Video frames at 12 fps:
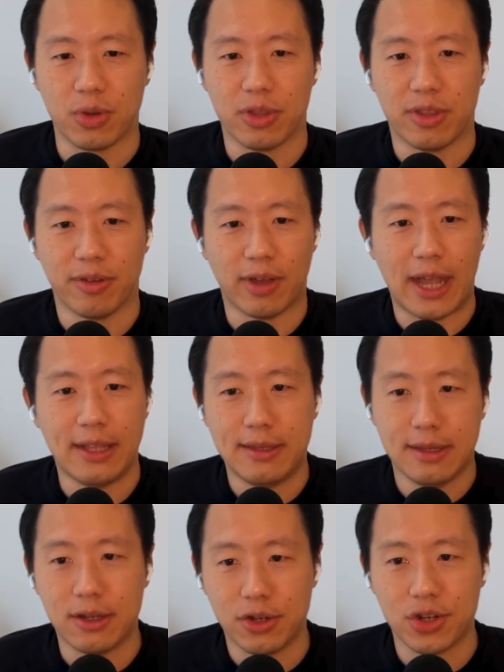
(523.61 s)
the
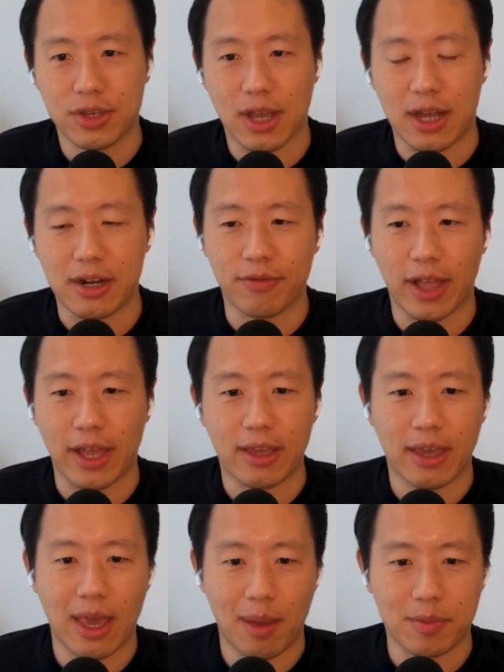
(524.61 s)
idea just kind of like
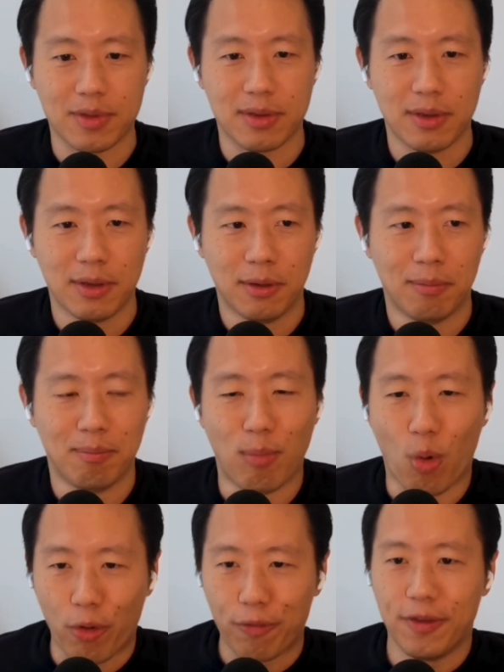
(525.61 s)
kept
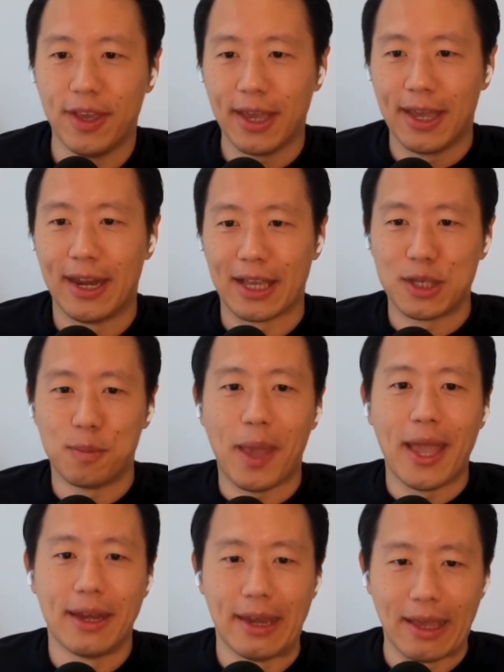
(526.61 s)
morphing and
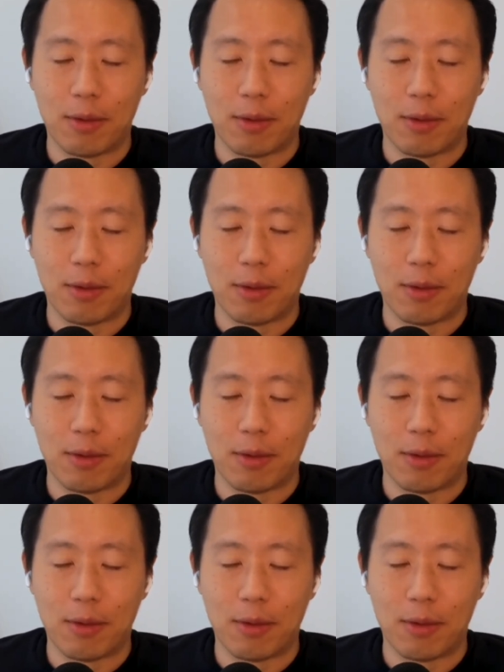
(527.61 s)
expanding.